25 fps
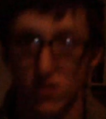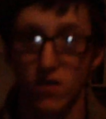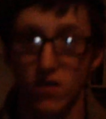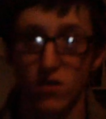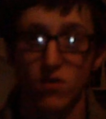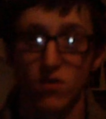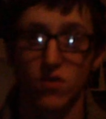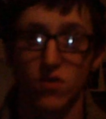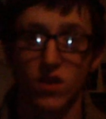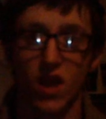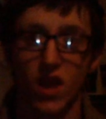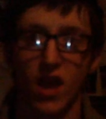
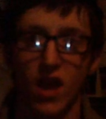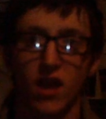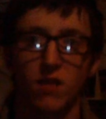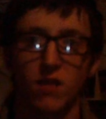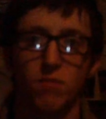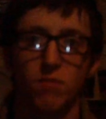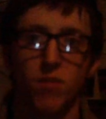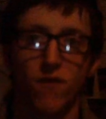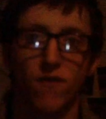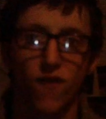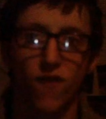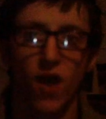to the king,
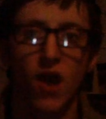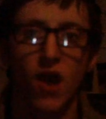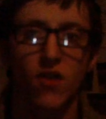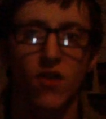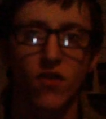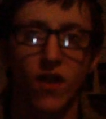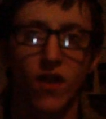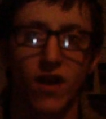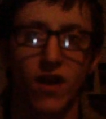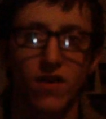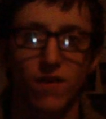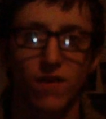but first
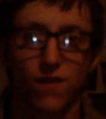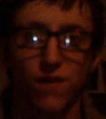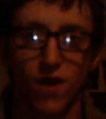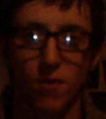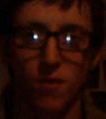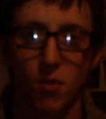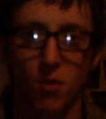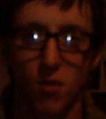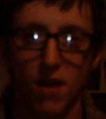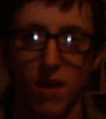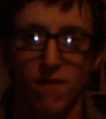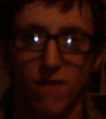I had to fight
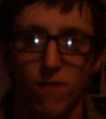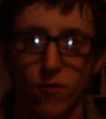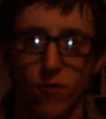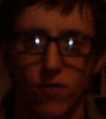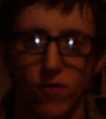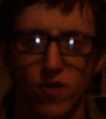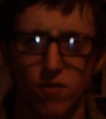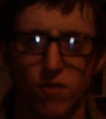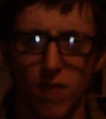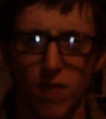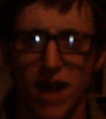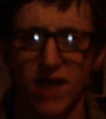my way through
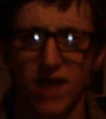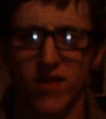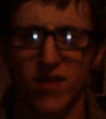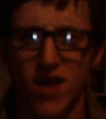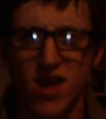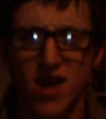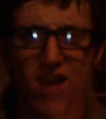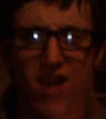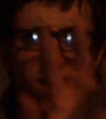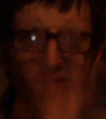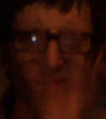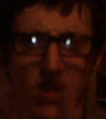this maze.
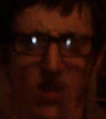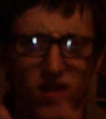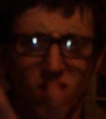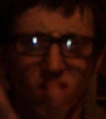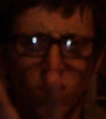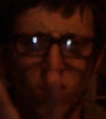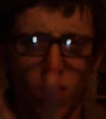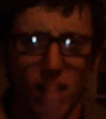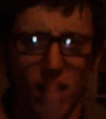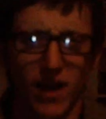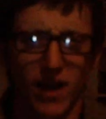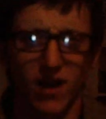This
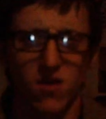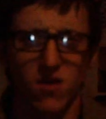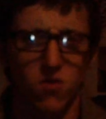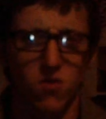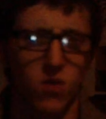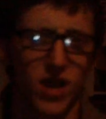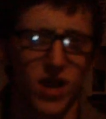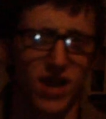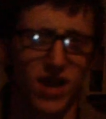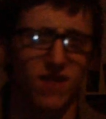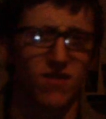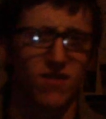is where it gets
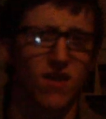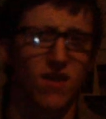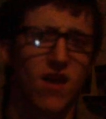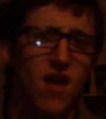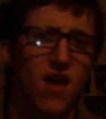weird.